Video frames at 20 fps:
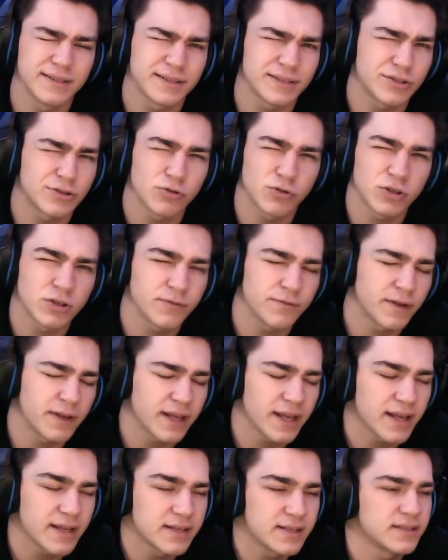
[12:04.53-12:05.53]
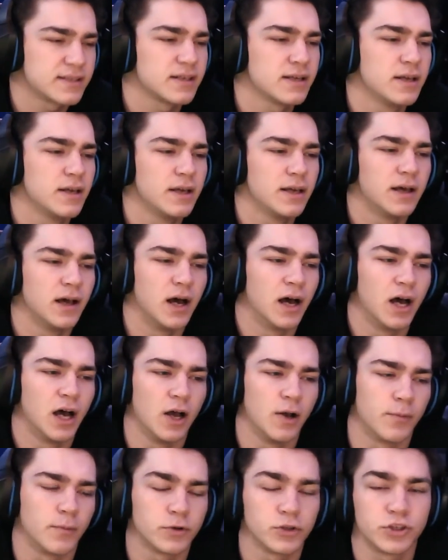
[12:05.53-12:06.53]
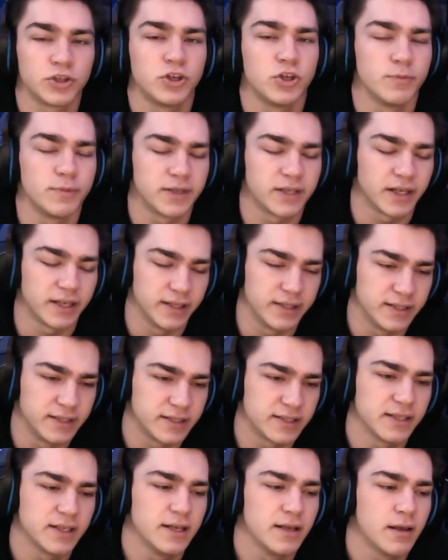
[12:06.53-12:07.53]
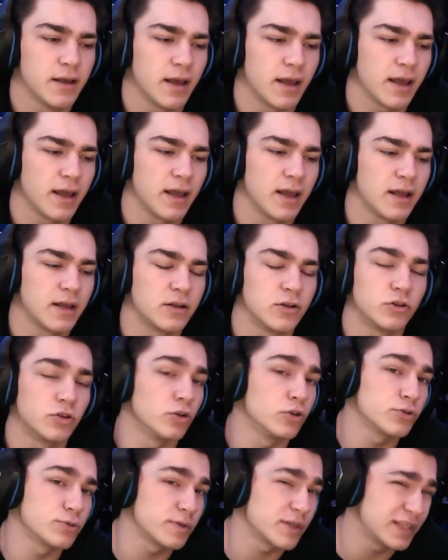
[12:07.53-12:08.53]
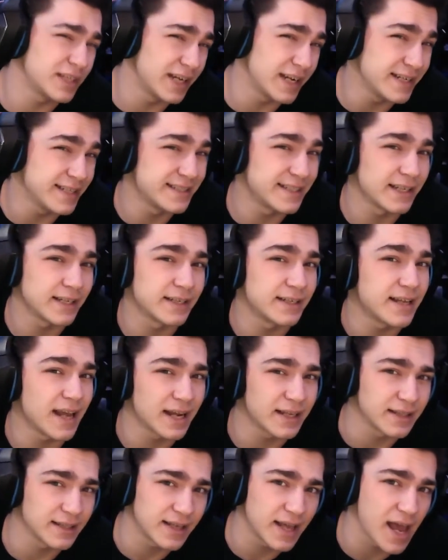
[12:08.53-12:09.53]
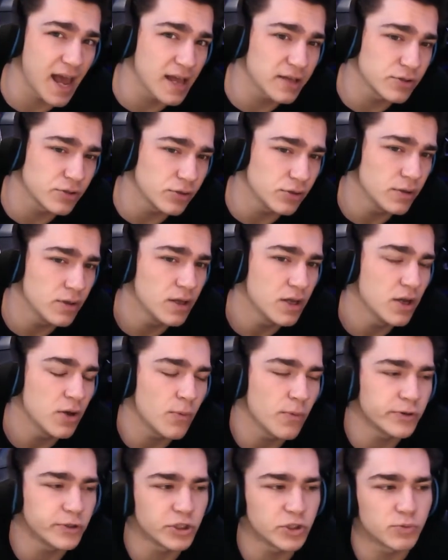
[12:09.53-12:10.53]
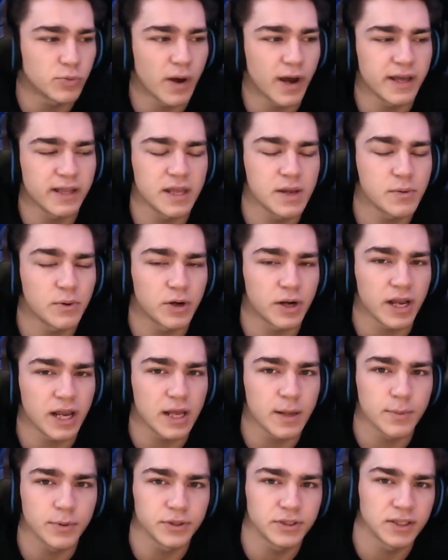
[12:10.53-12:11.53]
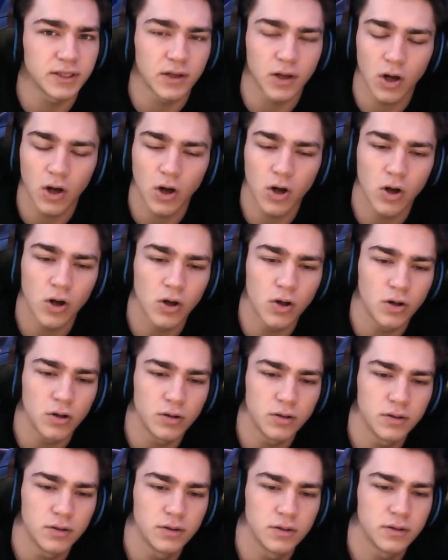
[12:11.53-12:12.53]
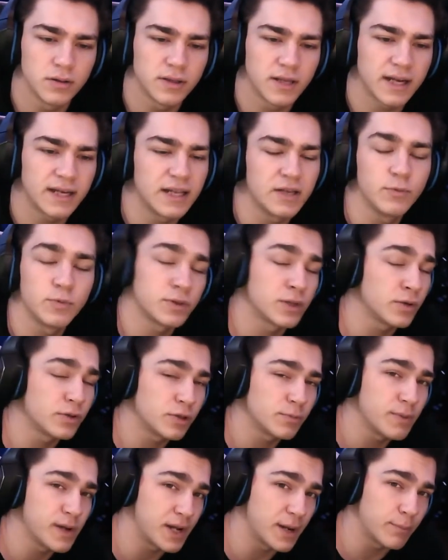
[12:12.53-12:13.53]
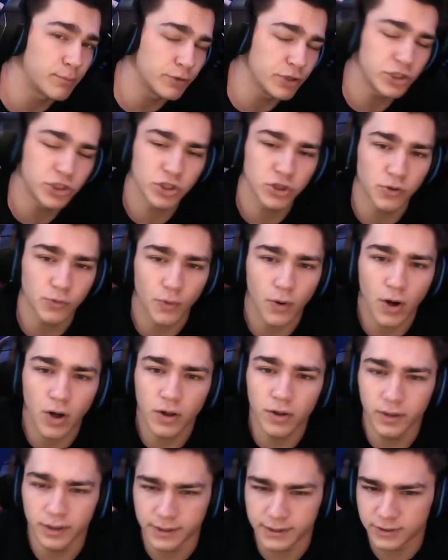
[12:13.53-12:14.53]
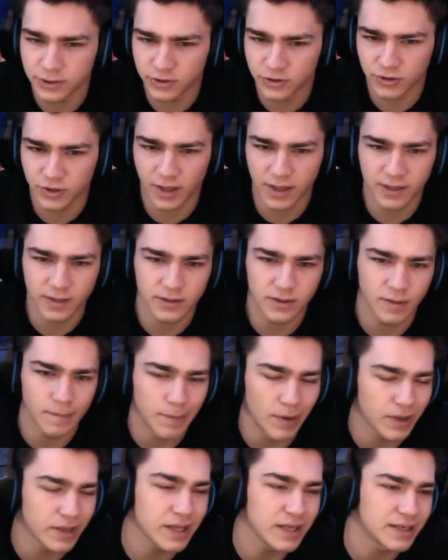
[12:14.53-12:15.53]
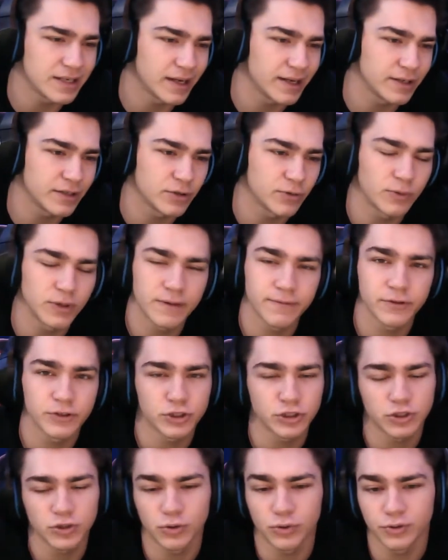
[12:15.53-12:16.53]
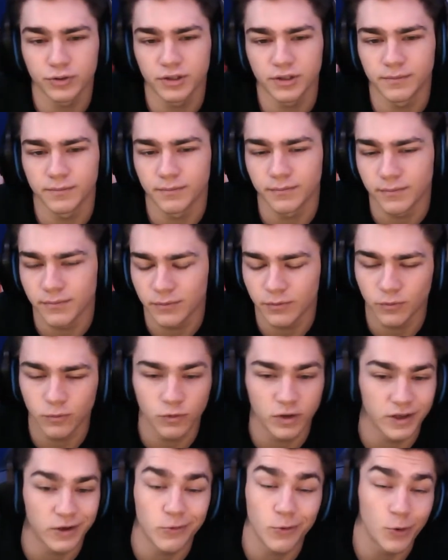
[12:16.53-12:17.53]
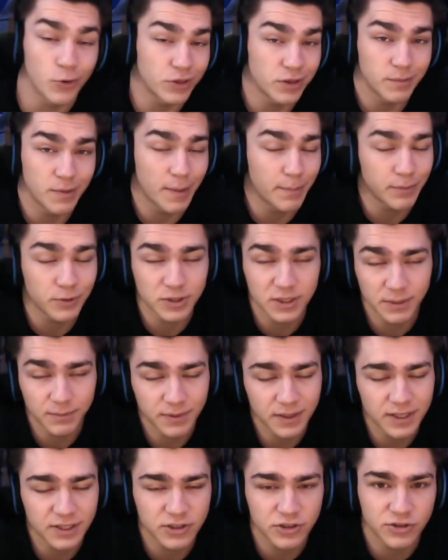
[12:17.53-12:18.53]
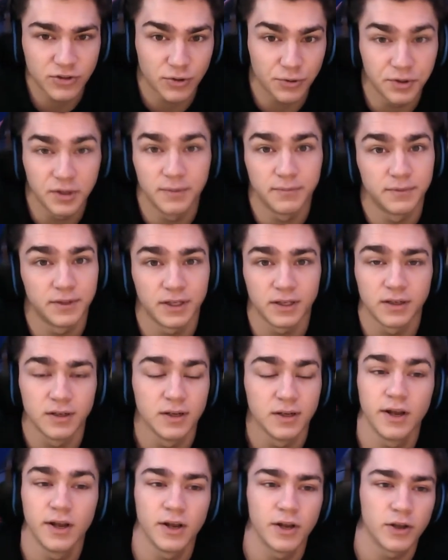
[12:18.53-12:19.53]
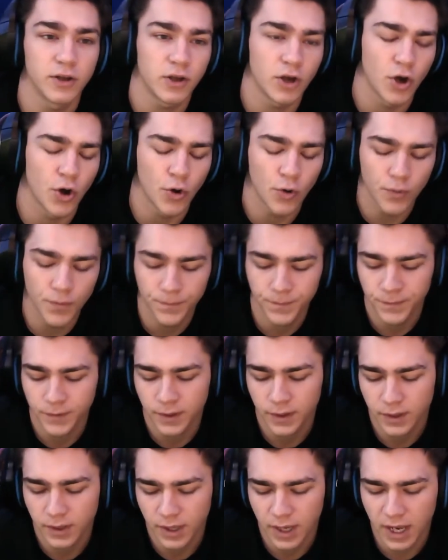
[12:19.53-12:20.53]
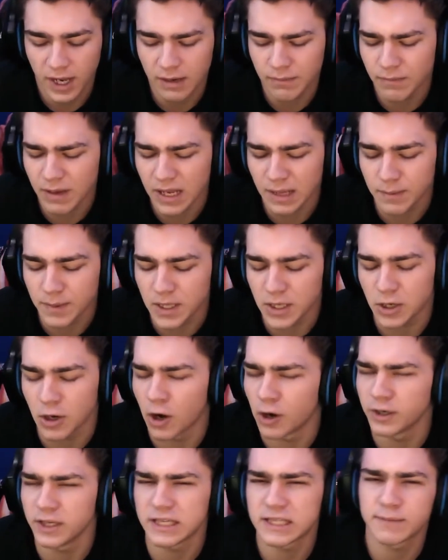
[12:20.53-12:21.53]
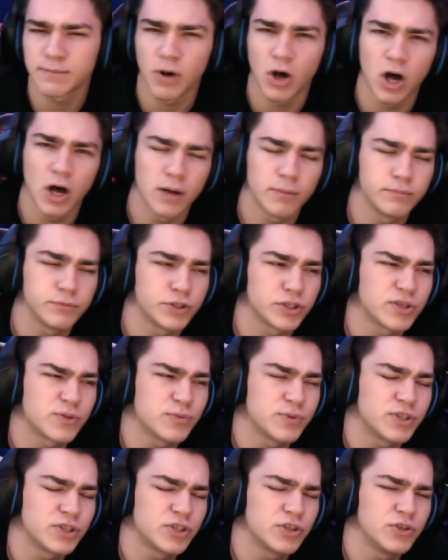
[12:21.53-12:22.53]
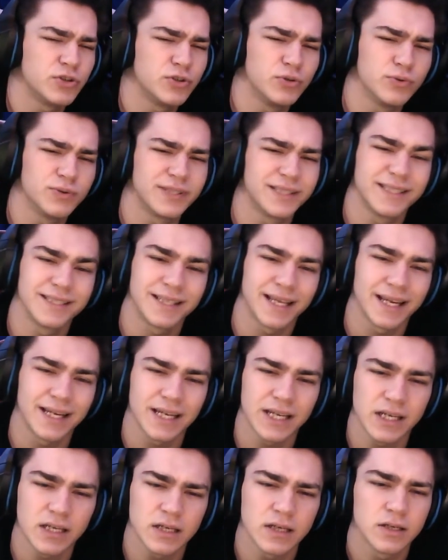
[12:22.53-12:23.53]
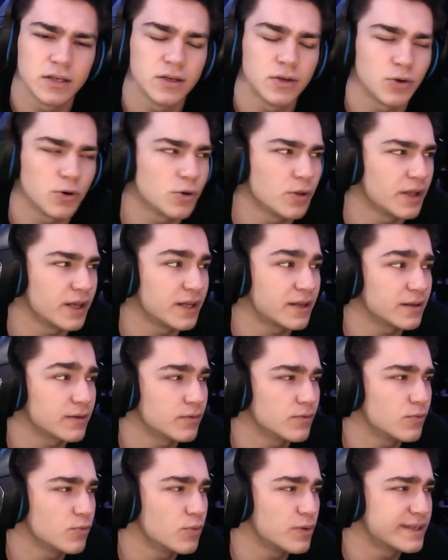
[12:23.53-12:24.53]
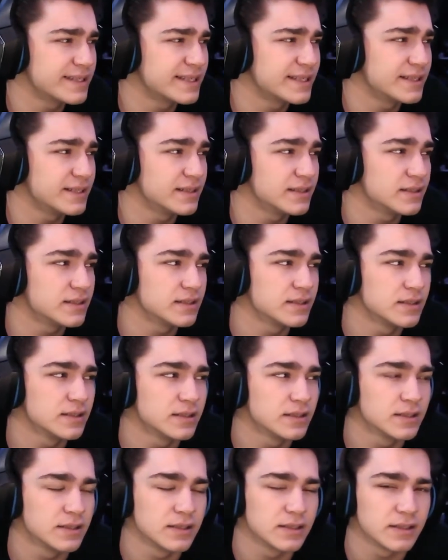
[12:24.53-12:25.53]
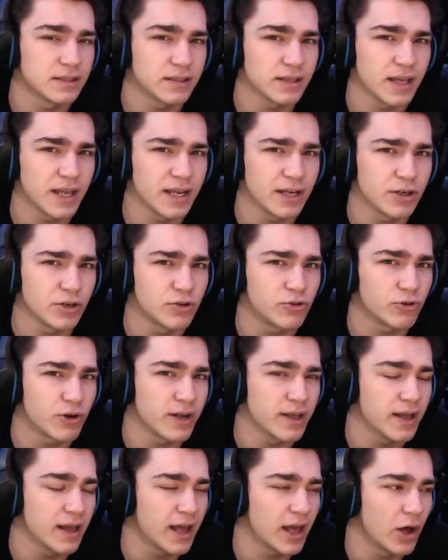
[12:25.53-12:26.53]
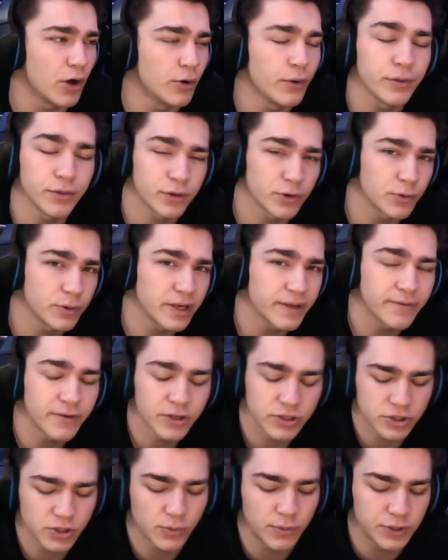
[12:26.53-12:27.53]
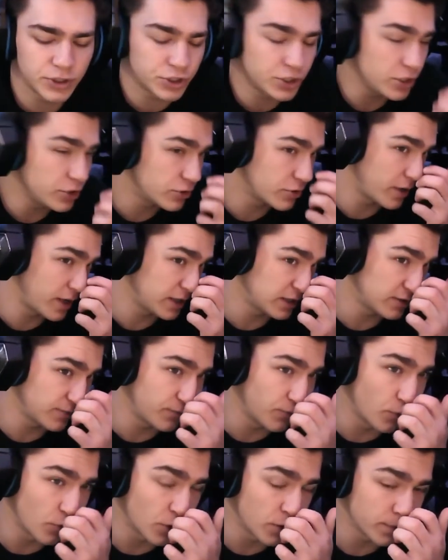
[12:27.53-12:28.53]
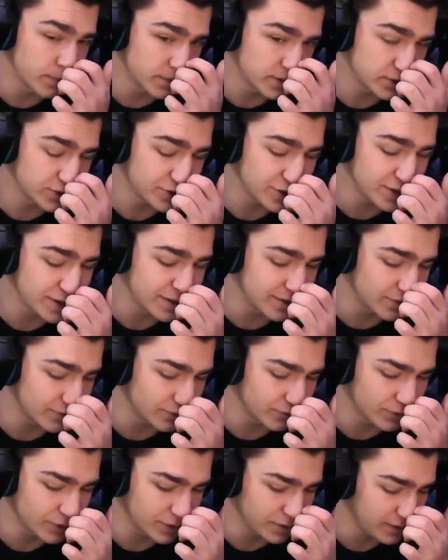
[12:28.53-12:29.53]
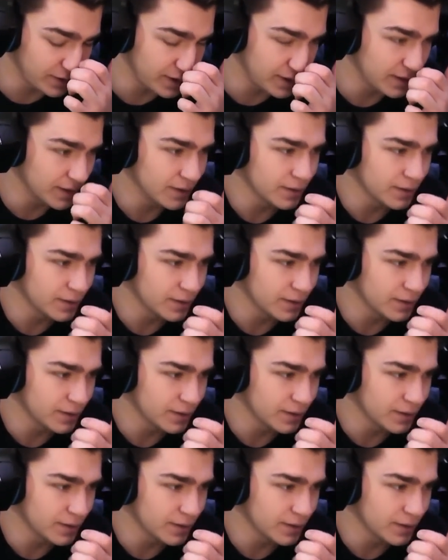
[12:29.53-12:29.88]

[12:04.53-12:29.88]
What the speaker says: sort of, I guess, or just human titans, and those were the titans that attacked the castle, which is why they were able to all get in without there being a breach in the wall, is the monkey titan or whatever just told them, like, woke them up or something and just told them to go. And maybe Connie's mom just was too skinny or, like, wasn't in great health or whatever. So when she transformed, she didn't really...